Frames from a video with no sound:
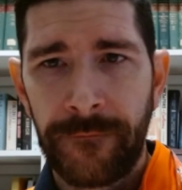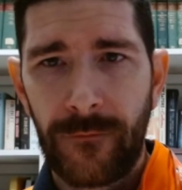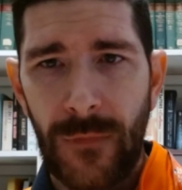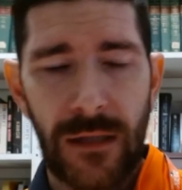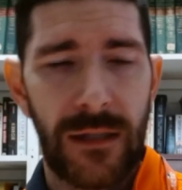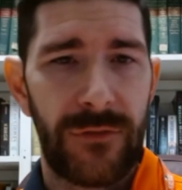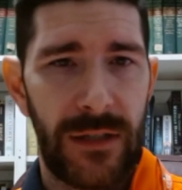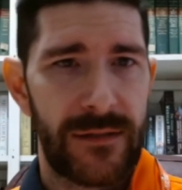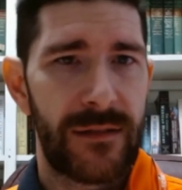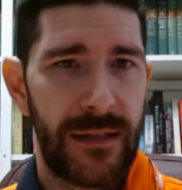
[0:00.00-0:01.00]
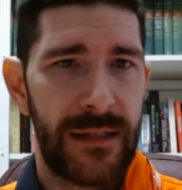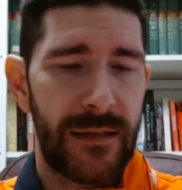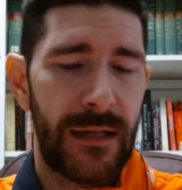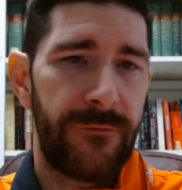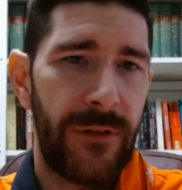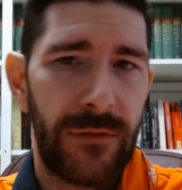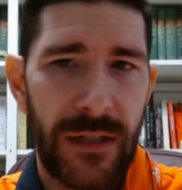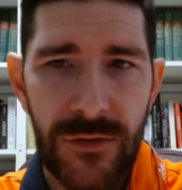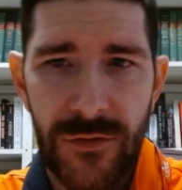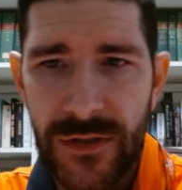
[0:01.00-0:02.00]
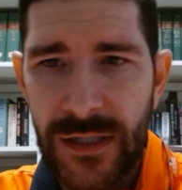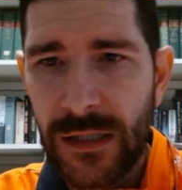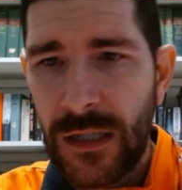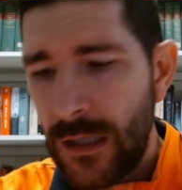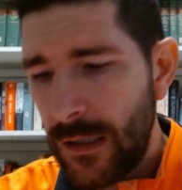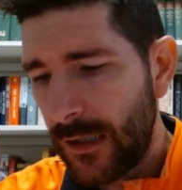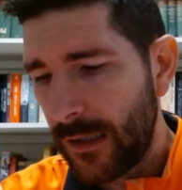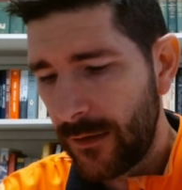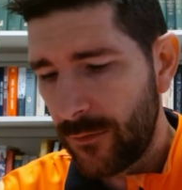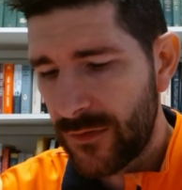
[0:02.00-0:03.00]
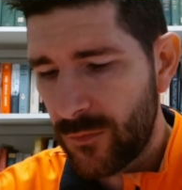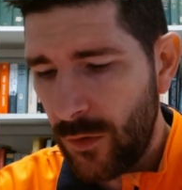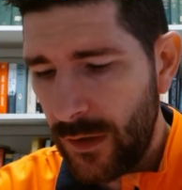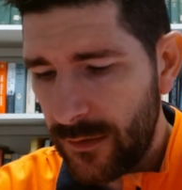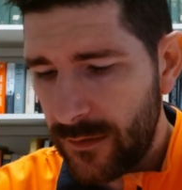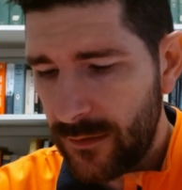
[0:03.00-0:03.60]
I left links to these that I found interesting. There was one